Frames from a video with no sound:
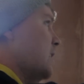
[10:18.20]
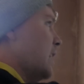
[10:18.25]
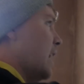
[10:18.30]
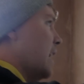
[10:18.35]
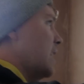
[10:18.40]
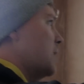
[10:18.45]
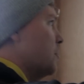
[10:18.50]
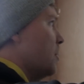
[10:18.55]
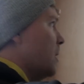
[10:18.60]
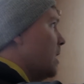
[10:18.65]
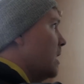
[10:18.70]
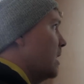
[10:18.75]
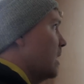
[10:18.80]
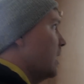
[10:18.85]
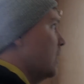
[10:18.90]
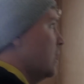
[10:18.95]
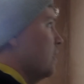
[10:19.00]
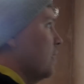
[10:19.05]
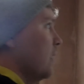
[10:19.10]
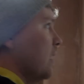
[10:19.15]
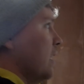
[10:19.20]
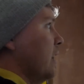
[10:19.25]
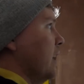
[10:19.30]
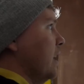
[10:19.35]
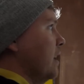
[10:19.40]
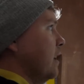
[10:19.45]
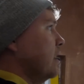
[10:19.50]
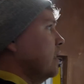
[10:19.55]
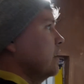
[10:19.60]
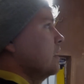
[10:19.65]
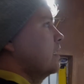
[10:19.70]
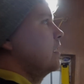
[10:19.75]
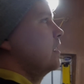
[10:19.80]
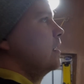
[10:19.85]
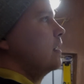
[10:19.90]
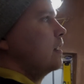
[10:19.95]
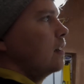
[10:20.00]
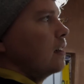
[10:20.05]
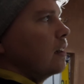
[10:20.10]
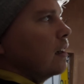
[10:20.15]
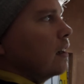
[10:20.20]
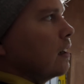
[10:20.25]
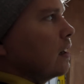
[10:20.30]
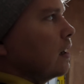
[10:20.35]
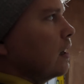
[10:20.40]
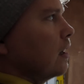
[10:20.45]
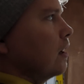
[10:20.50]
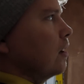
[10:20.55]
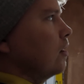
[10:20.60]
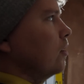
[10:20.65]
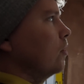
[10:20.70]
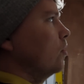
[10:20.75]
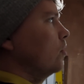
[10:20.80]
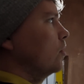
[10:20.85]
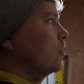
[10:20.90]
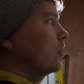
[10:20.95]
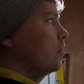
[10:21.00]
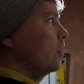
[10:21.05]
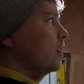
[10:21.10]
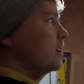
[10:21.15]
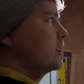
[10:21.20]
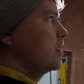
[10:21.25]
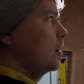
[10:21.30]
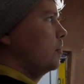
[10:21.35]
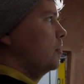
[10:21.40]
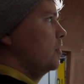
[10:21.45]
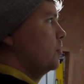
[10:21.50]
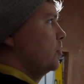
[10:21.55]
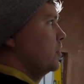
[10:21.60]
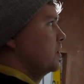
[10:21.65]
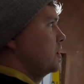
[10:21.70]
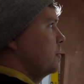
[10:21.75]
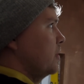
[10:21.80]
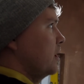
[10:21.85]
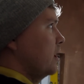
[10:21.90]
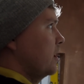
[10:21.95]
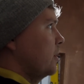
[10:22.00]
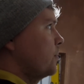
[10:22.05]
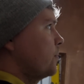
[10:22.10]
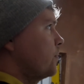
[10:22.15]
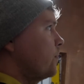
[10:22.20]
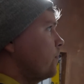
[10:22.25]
the SPD there, all across the top of the buzz bar.